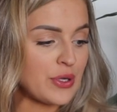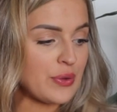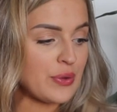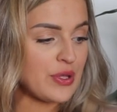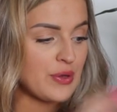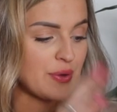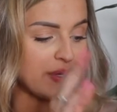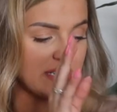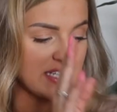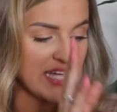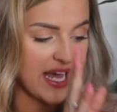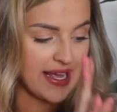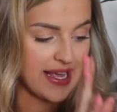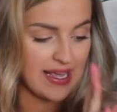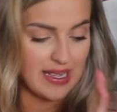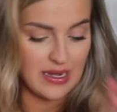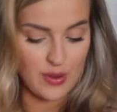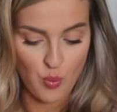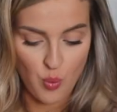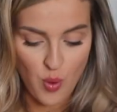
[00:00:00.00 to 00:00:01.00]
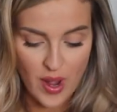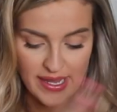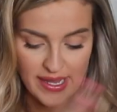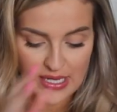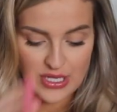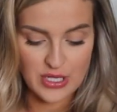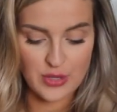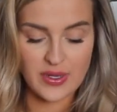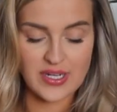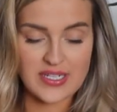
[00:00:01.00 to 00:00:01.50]
you can tie in
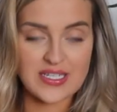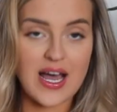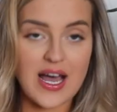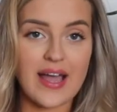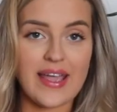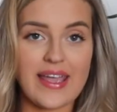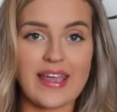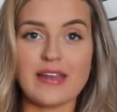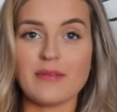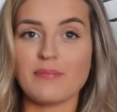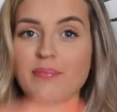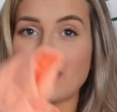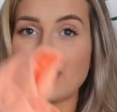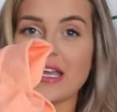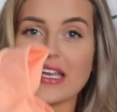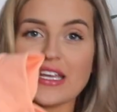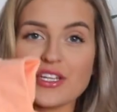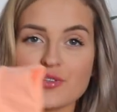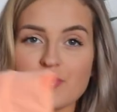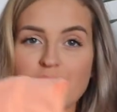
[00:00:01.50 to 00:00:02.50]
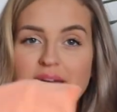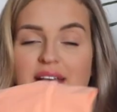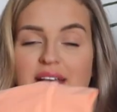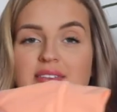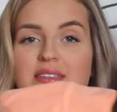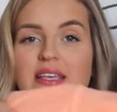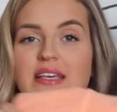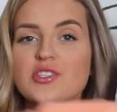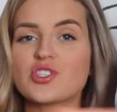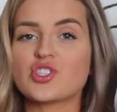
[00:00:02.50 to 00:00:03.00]
white, you can tie in peach
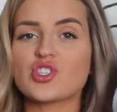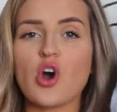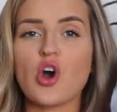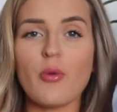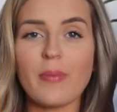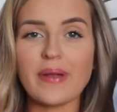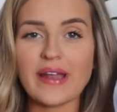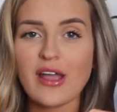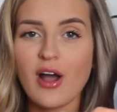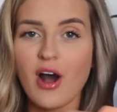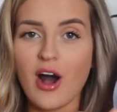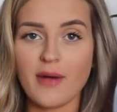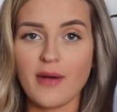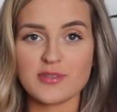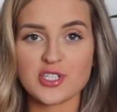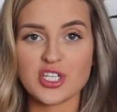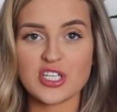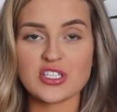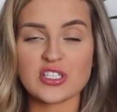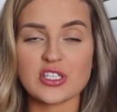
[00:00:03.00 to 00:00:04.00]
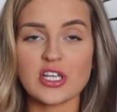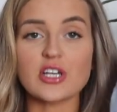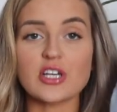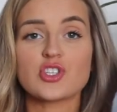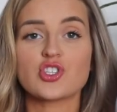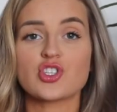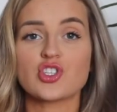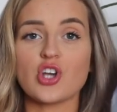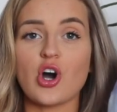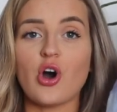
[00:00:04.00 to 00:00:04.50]
rings, like so many options look
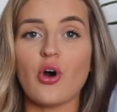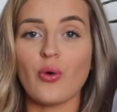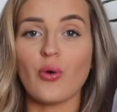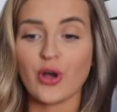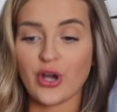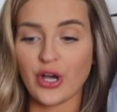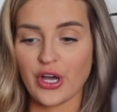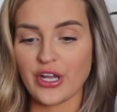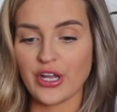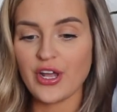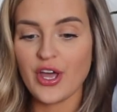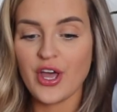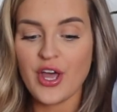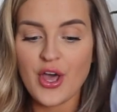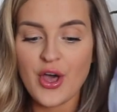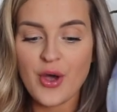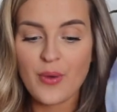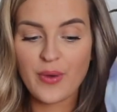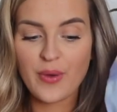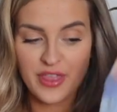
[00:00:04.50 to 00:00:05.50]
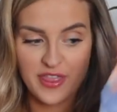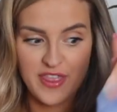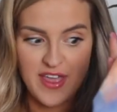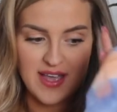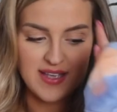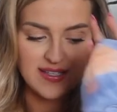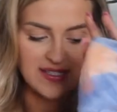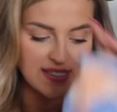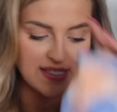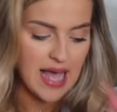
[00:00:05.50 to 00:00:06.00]
so good with
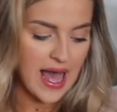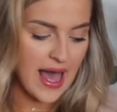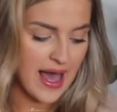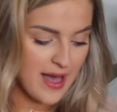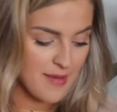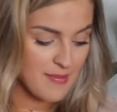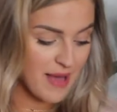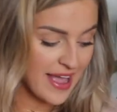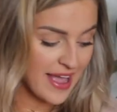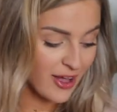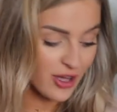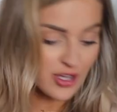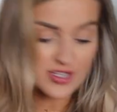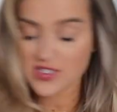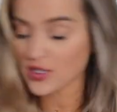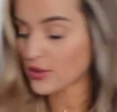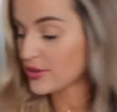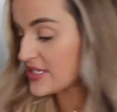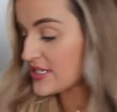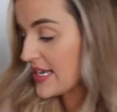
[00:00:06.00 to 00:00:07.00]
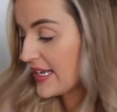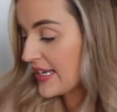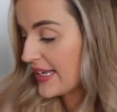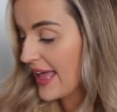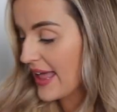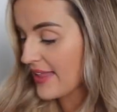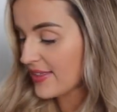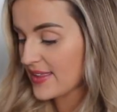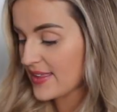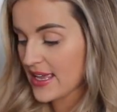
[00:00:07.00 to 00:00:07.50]
this. I also did
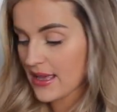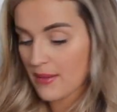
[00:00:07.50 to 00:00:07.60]
get the